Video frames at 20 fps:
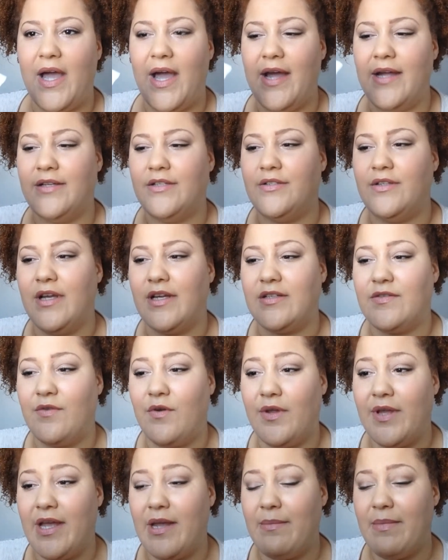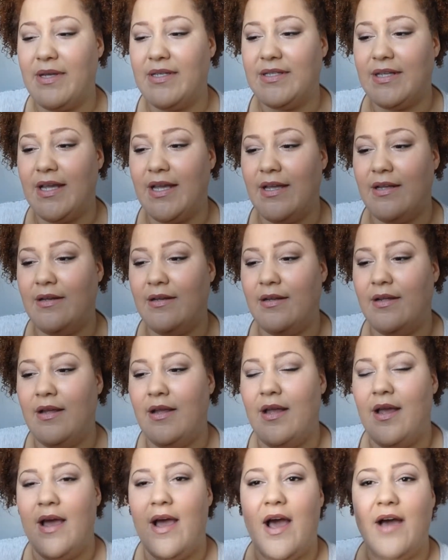I exfoliate my skin.
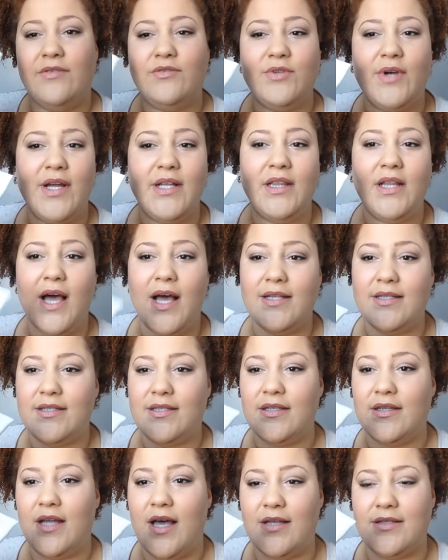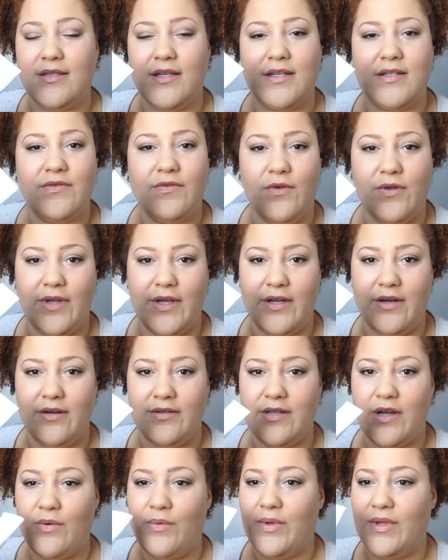I've tried lots and lots of
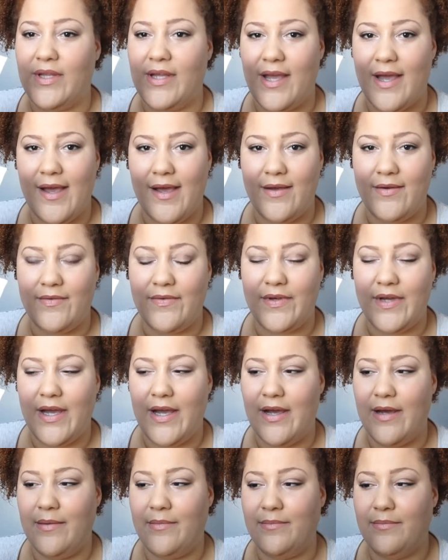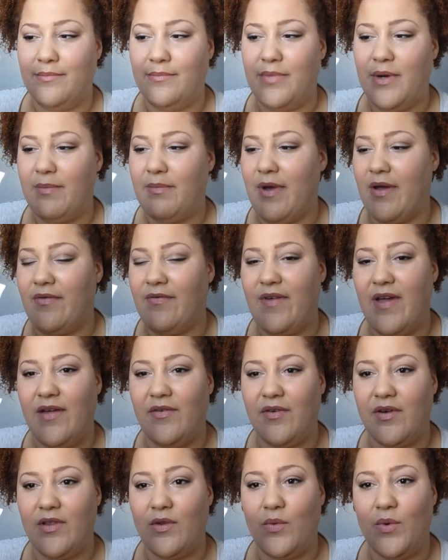exfoliators, I really have, but my
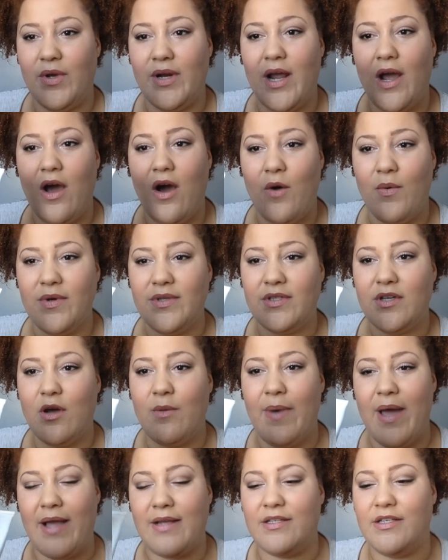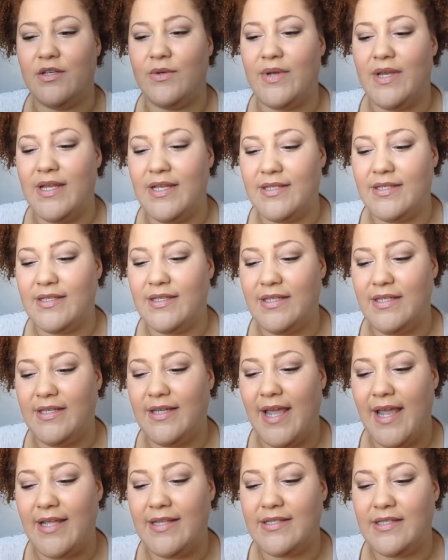favorite and the one I always go back to is the
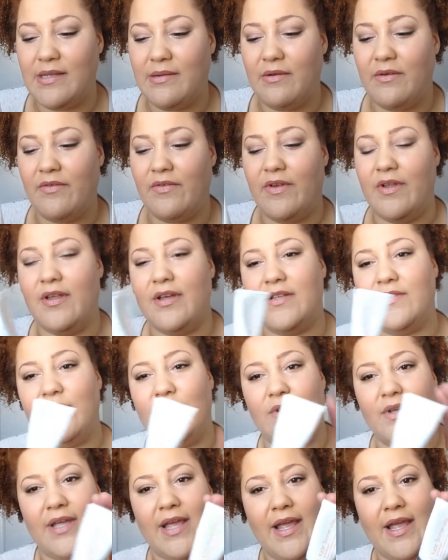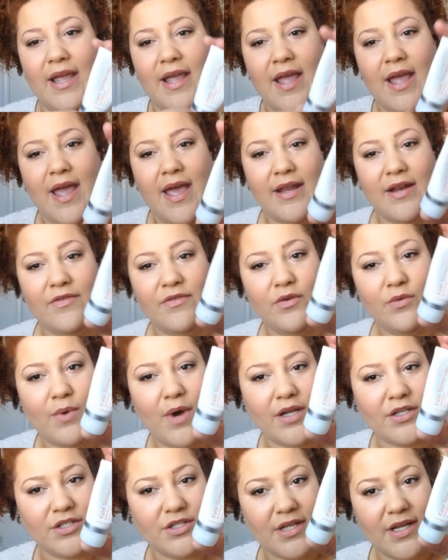Kate Somerville Exfoliate. And if you
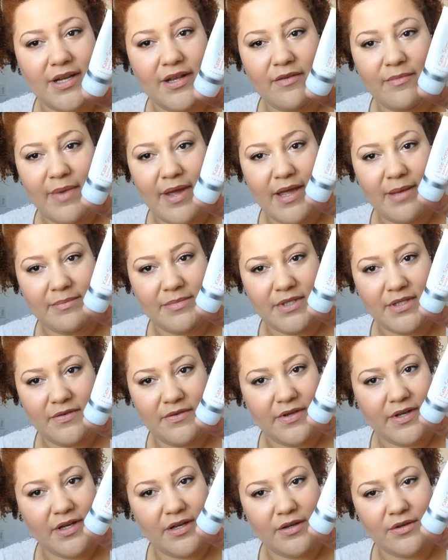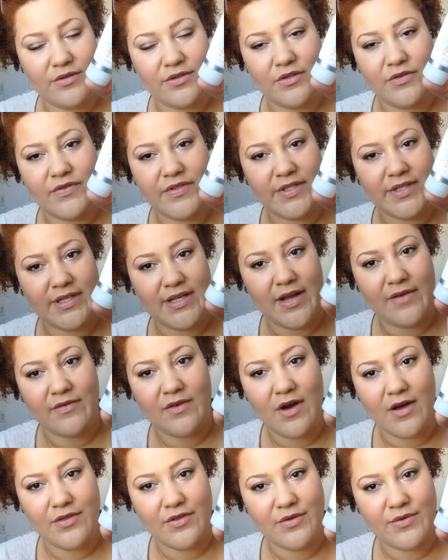watched any of my empty videos, you've seen I've
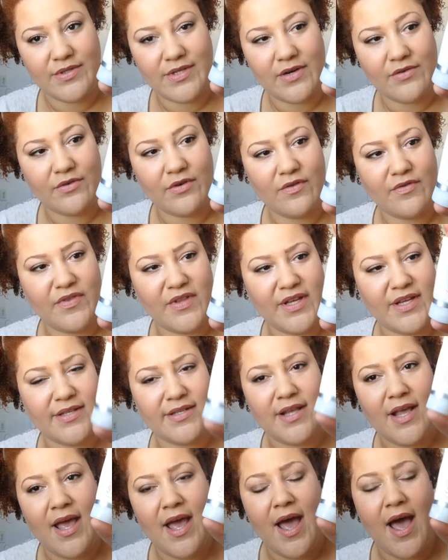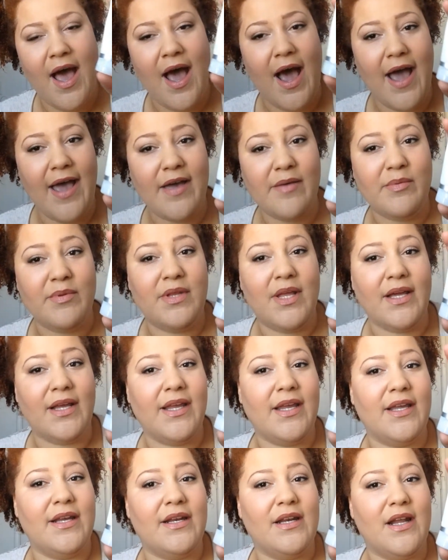gone through several of these. I have been
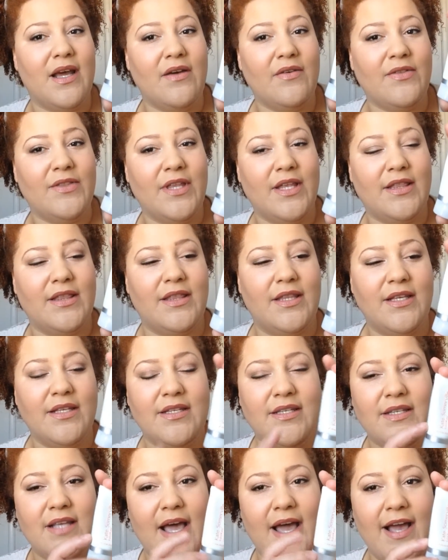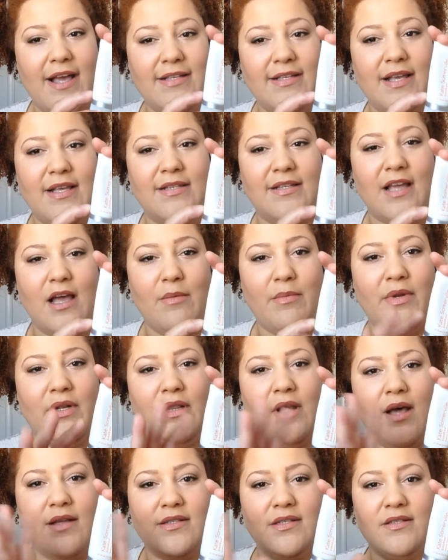lucky enough that this size has come
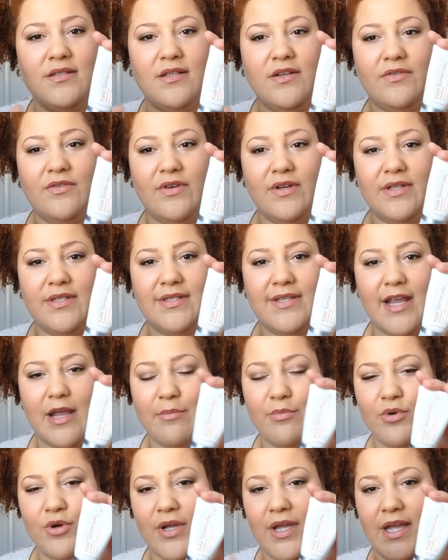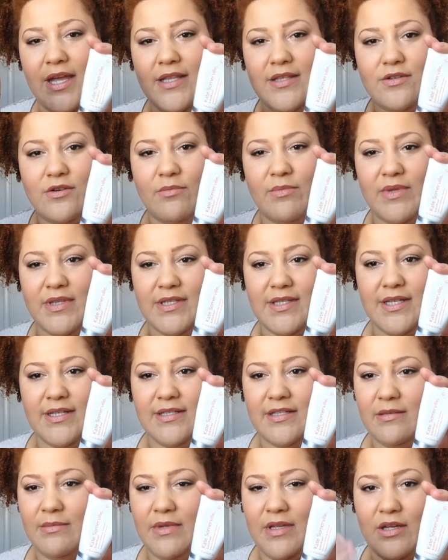in lots of different sample kits or been
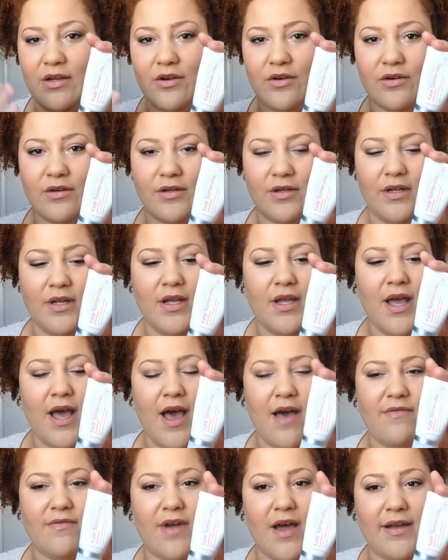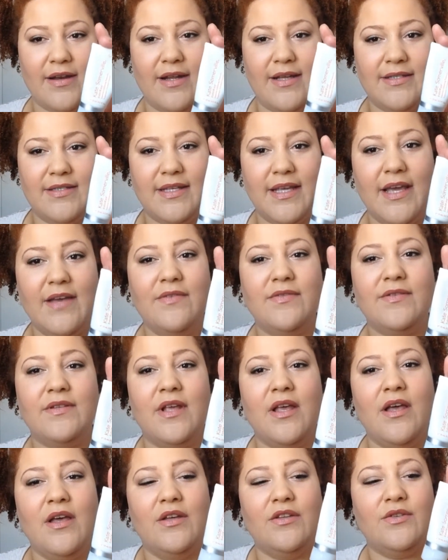sent to me, or I've gotten as gifts,
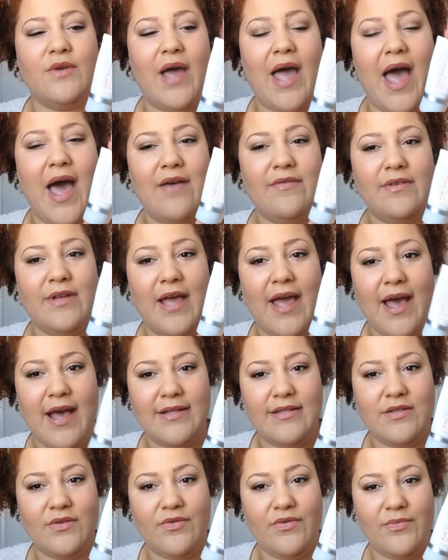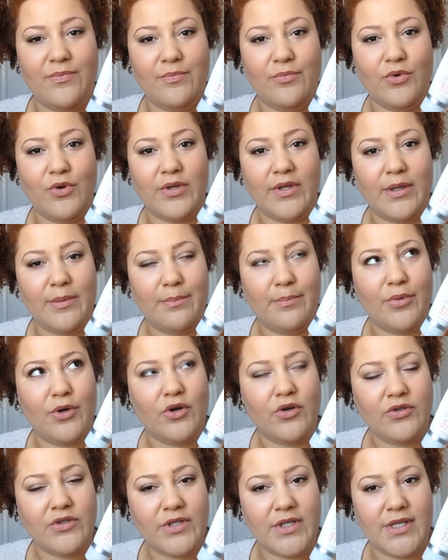so I haven't had to really
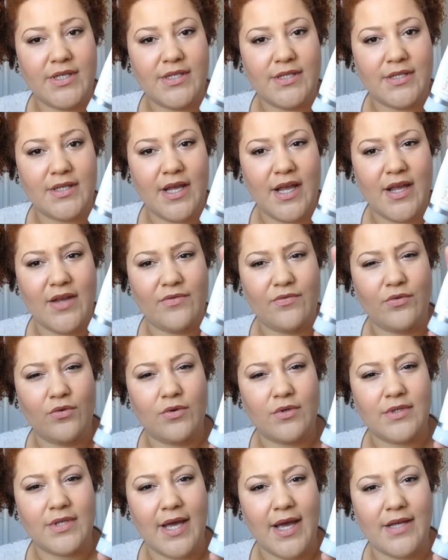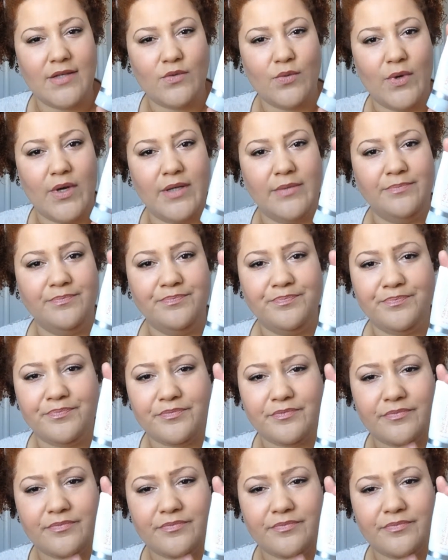purchase a full size one